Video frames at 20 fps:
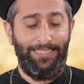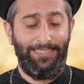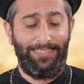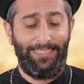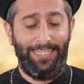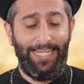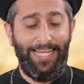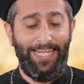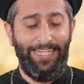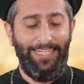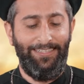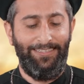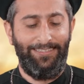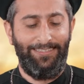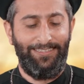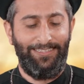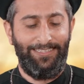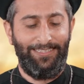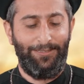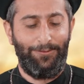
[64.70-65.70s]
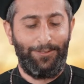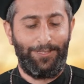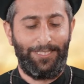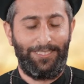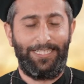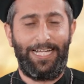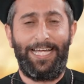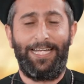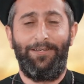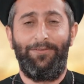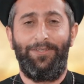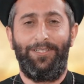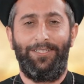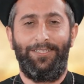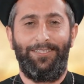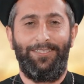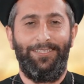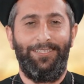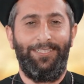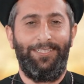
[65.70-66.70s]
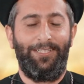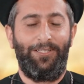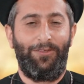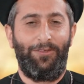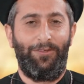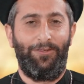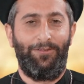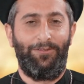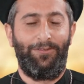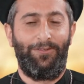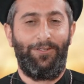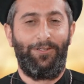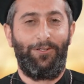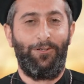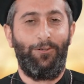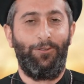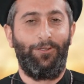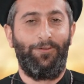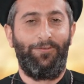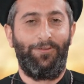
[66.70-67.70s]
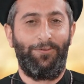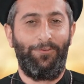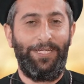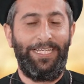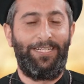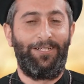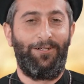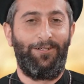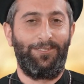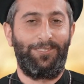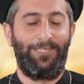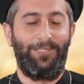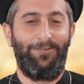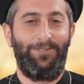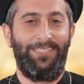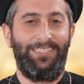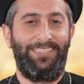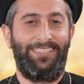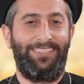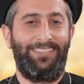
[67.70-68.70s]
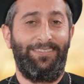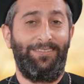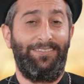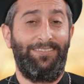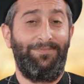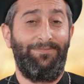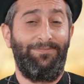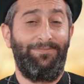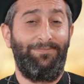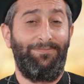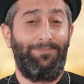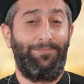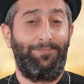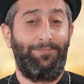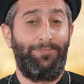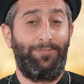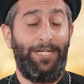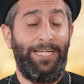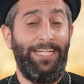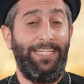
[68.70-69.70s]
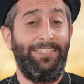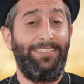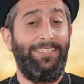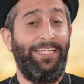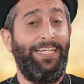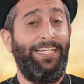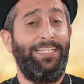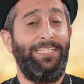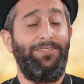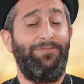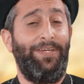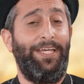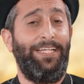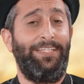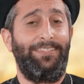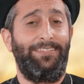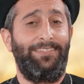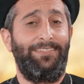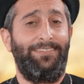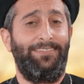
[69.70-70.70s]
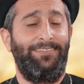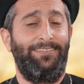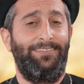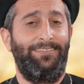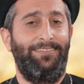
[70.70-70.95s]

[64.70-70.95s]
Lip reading: Today, which is kind of the goal of the week also, is to pray and seek His face.